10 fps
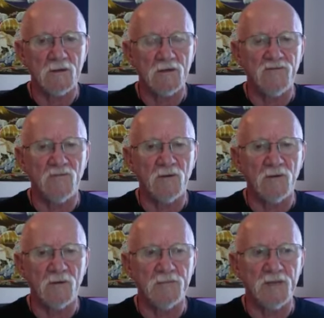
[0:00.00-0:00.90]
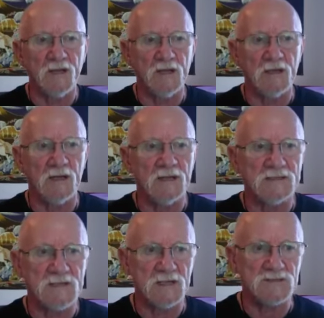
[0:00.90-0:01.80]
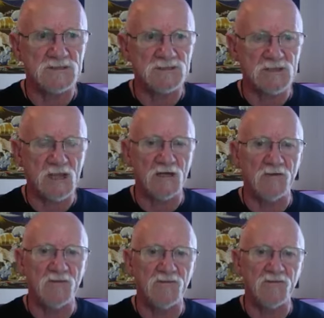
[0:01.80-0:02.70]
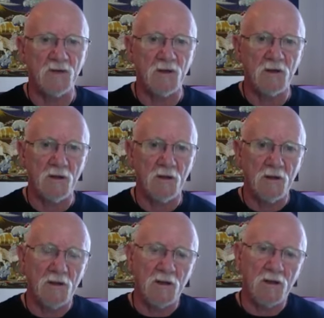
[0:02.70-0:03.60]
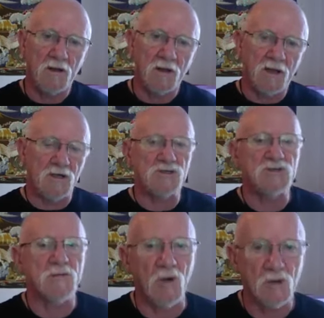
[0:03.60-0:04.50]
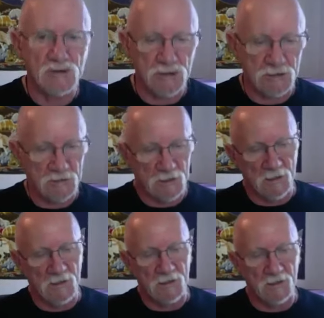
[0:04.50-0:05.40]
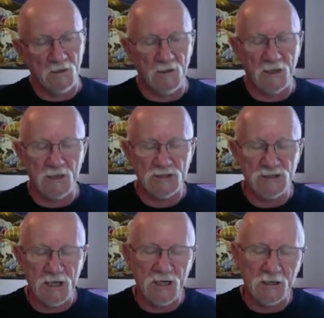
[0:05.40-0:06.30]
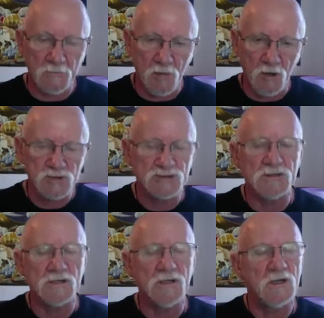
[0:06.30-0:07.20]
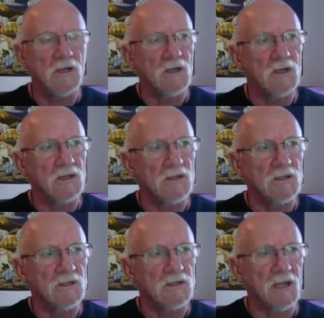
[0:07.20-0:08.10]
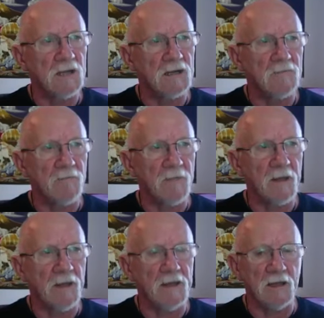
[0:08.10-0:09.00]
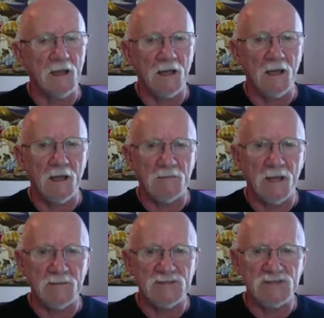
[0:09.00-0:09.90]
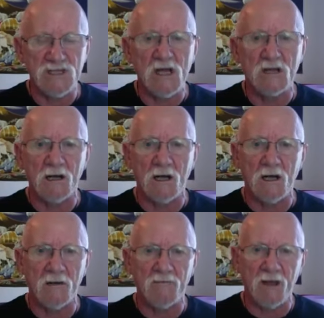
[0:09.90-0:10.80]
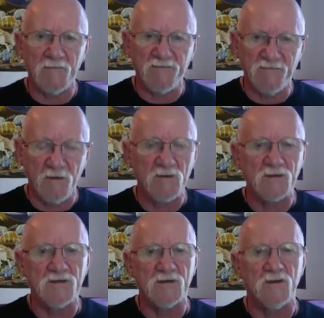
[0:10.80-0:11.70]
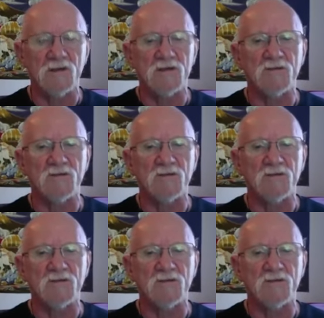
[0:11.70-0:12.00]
for being in such a state of energy motion, energetic motion, that I'm stuck. I'm focusing on this